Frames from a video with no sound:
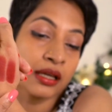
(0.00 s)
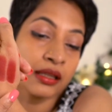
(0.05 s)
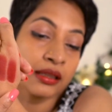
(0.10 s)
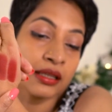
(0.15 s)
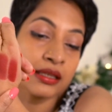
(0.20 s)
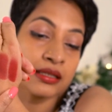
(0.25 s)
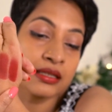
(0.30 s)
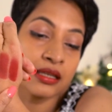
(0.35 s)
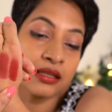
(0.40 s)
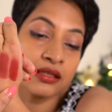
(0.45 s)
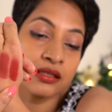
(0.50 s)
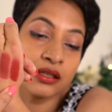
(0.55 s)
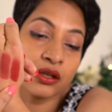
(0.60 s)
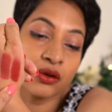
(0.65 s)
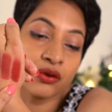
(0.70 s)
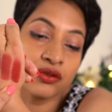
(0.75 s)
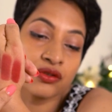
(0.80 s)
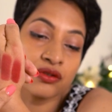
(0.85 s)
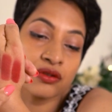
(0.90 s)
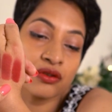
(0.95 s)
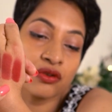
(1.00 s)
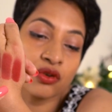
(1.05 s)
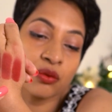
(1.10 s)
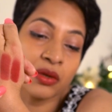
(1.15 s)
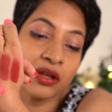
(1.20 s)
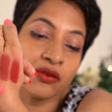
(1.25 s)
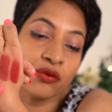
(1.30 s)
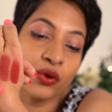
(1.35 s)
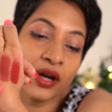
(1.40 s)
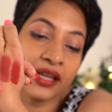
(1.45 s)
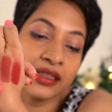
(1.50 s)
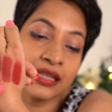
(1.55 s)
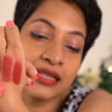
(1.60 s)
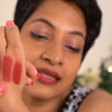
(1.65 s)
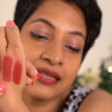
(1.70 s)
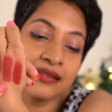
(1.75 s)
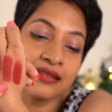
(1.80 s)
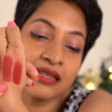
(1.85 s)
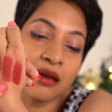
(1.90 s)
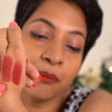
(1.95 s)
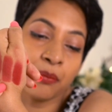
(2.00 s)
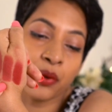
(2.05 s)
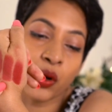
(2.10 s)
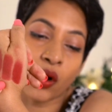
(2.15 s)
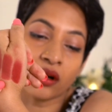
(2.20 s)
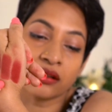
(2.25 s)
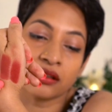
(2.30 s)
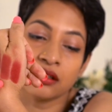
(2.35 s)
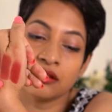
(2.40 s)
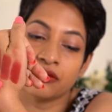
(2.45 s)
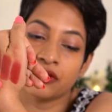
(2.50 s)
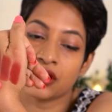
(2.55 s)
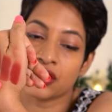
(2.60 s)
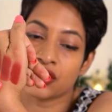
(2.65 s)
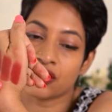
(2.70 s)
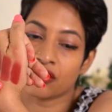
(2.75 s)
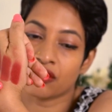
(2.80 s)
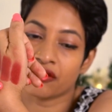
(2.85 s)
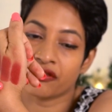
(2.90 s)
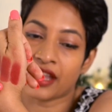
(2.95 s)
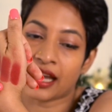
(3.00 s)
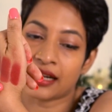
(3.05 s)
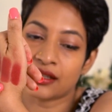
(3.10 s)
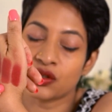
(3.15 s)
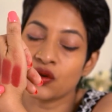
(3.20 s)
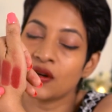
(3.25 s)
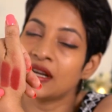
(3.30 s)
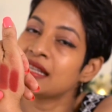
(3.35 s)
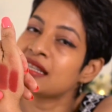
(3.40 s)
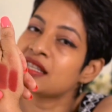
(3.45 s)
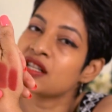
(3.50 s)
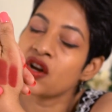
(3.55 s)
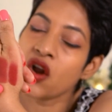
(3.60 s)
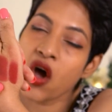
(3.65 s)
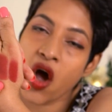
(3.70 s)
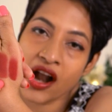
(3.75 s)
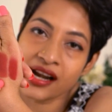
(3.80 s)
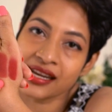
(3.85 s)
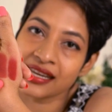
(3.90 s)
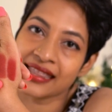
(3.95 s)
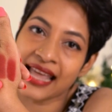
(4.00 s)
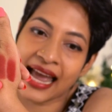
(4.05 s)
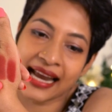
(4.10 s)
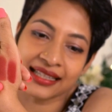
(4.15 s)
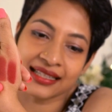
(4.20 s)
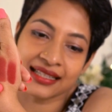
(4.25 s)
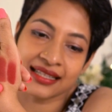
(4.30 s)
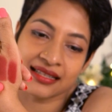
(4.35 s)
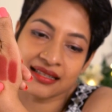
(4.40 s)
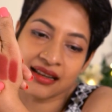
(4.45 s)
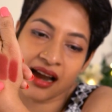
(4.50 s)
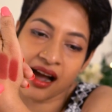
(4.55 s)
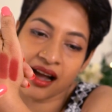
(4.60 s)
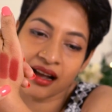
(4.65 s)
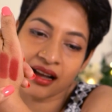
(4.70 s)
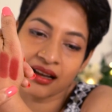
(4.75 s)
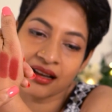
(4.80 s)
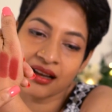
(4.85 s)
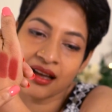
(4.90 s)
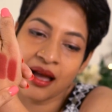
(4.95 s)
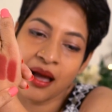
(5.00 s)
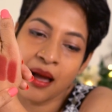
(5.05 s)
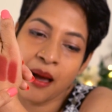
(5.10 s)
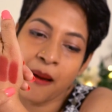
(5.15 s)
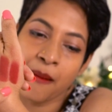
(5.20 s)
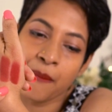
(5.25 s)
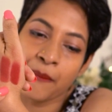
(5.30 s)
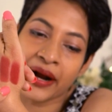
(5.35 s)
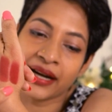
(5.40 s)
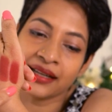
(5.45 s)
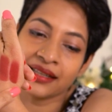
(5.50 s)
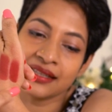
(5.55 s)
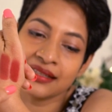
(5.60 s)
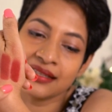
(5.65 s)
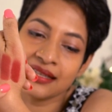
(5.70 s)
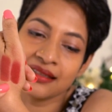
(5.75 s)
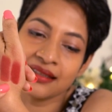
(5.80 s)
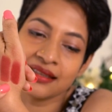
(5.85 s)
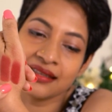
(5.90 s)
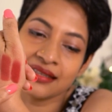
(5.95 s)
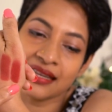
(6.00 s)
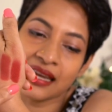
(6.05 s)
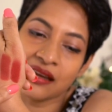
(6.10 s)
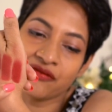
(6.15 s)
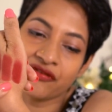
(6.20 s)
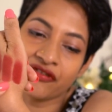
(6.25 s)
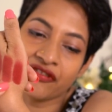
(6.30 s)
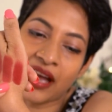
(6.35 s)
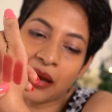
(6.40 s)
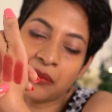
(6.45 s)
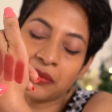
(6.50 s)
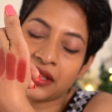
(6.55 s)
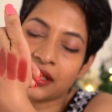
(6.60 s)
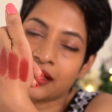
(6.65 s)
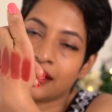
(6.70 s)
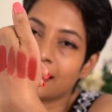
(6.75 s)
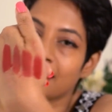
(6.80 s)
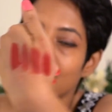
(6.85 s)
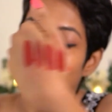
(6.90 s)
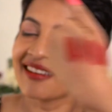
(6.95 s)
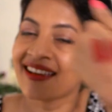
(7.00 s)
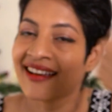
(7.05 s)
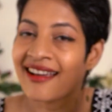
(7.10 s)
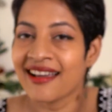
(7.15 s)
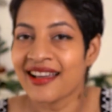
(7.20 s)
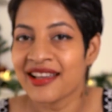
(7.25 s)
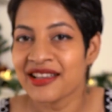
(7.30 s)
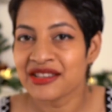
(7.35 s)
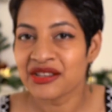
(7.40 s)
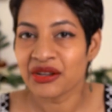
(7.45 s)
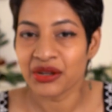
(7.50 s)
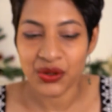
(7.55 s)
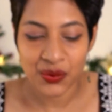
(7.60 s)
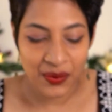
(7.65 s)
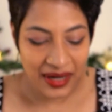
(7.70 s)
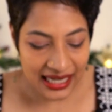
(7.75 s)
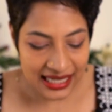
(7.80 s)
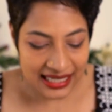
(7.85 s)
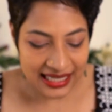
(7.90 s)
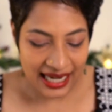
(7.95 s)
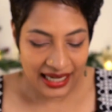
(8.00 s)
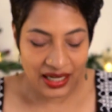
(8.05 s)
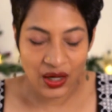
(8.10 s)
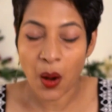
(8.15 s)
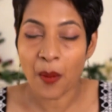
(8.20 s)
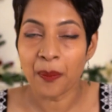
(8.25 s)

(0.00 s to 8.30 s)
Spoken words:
This is the original Ruby Woo and this is the blotted version of that. So it's not that stark, but it's in the same family. So you can take your